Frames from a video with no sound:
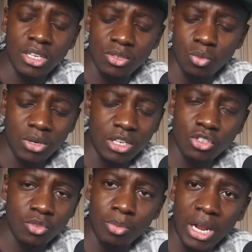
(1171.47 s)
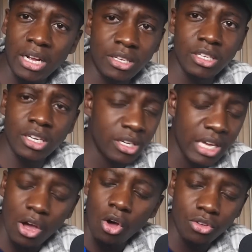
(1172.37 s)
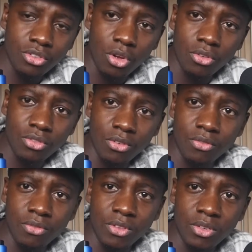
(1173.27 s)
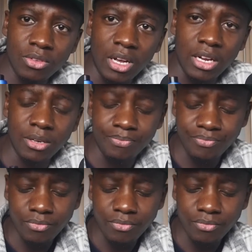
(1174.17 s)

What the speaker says: There's one that's just blank. You can get all sorts of this side.